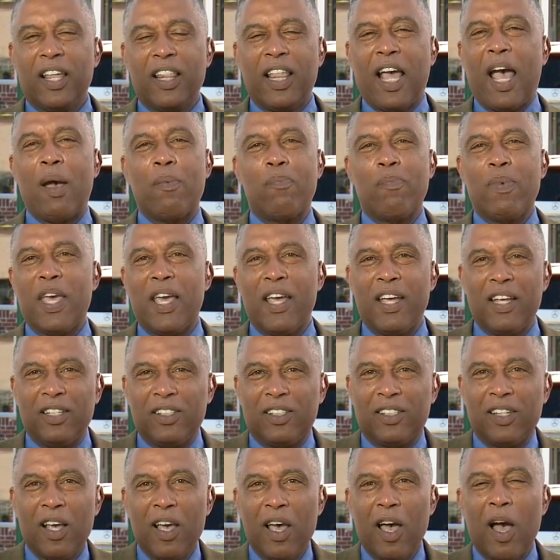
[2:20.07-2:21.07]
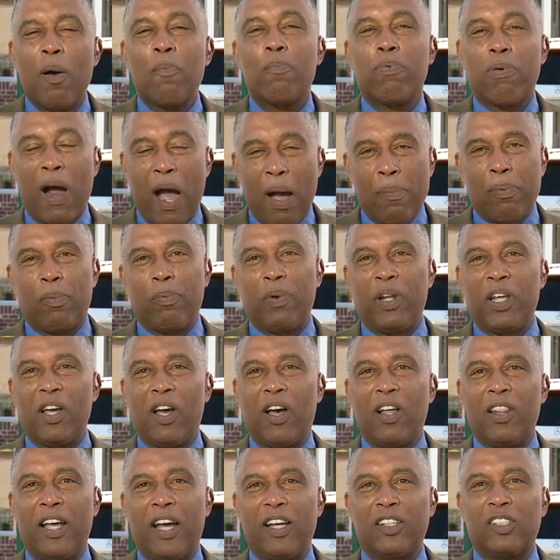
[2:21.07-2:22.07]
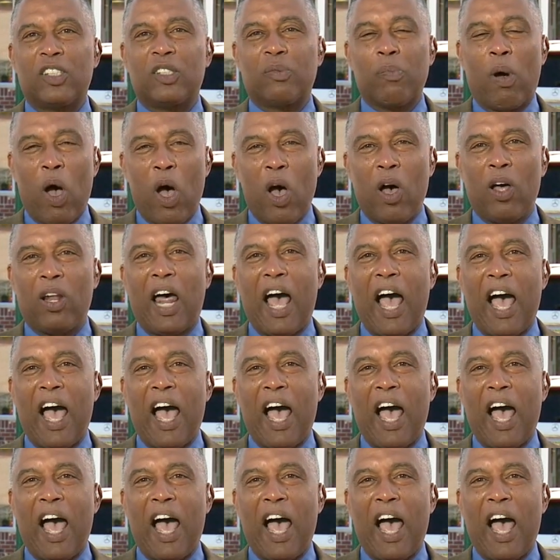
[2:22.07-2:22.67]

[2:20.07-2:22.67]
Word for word: that means I'm probably on that small